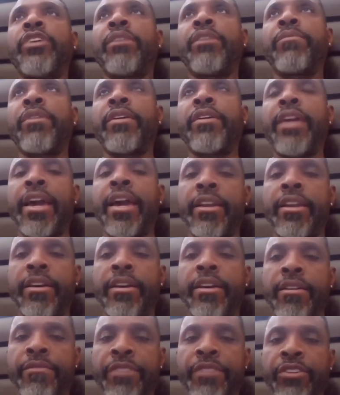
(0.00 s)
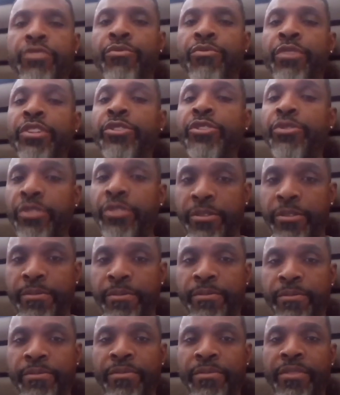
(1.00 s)
John Brown had uh, Victor Richards,
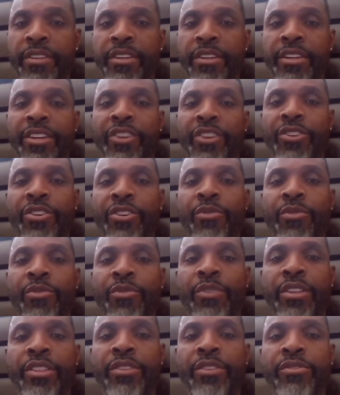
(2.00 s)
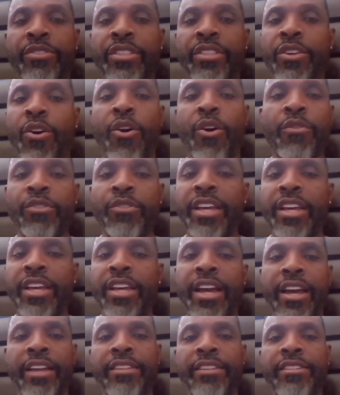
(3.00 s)
mm-hmm. you know, and those, the, all those
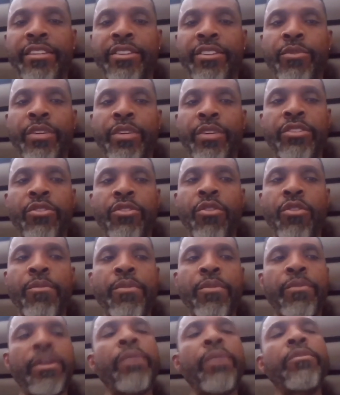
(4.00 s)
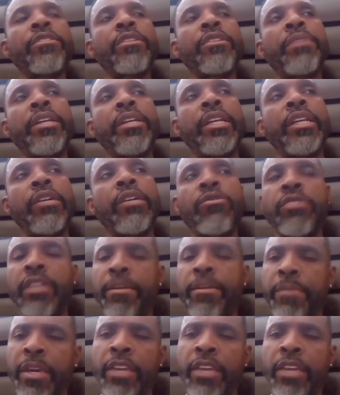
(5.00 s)
guys. You know, he told me when I was competing, he was like,